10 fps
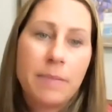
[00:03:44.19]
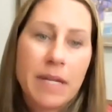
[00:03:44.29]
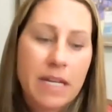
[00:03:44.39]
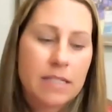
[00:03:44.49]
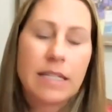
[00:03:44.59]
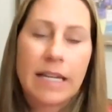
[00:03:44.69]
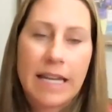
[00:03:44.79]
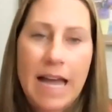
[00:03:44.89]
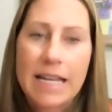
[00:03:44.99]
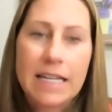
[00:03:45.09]
because
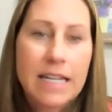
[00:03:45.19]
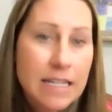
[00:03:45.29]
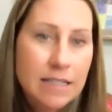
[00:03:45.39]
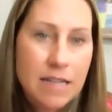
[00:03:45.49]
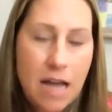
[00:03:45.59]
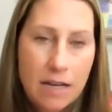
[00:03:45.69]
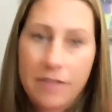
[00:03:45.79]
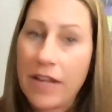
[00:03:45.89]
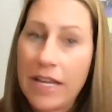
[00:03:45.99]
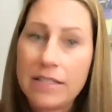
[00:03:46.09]
again, it is
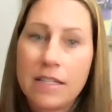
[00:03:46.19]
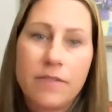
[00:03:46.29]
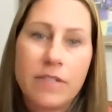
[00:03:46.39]
non-invasive.